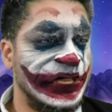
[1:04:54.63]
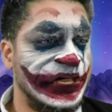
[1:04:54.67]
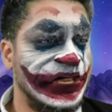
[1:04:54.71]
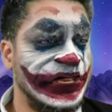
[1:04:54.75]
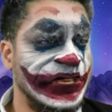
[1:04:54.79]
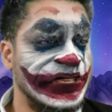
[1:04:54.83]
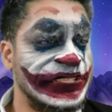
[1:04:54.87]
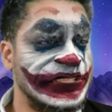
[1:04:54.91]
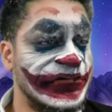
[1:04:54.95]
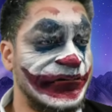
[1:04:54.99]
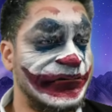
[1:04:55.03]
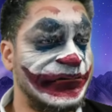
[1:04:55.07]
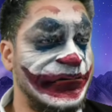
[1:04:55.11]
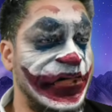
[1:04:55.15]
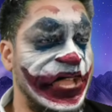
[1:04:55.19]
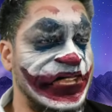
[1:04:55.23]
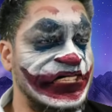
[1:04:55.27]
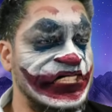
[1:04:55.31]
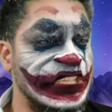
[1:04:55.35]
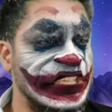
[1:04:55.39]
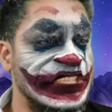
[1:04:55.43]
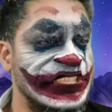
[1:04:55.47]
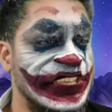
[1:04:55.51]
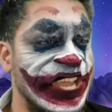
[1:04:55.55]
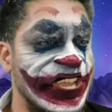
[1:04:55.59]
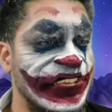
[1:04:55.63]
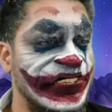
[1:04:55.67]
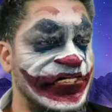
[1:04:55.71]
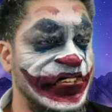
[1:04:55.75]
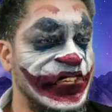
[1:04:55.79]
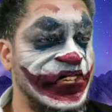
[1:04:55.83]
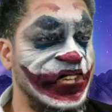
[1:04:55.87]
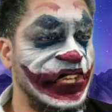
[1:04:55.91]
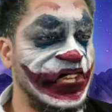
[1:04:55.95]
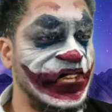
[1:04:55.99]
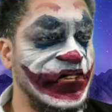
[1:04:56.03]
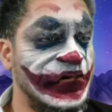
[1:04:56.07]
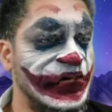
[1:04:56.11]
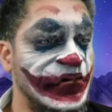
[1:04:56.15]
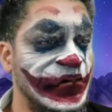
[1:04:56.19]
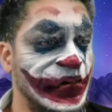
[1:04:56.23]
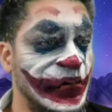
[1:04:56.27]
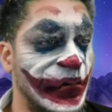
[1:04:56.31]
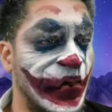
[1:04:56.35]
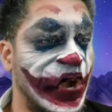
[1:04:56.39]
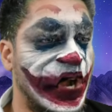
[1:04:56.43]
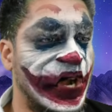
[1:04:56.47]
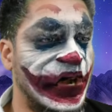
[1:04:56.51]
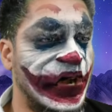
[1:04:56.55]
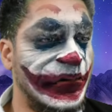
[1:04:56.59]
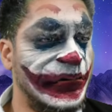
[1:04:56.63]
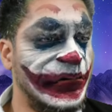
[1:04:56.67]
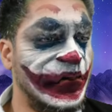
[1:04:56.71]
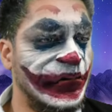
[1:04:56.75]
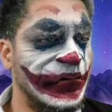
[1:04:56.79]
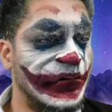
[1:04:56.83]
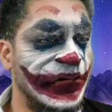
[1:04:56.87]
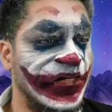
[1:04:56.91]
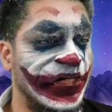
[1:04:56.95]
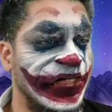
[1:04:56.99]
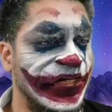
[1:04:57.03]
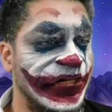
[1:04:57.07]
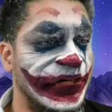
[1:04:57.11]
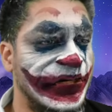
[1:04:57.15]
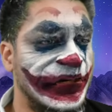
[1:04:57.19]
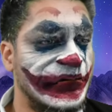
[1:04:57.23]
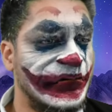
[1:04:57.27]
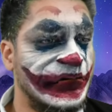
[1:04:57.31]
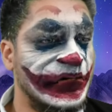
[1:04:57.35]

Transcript: it's a pretty standard issue war movie.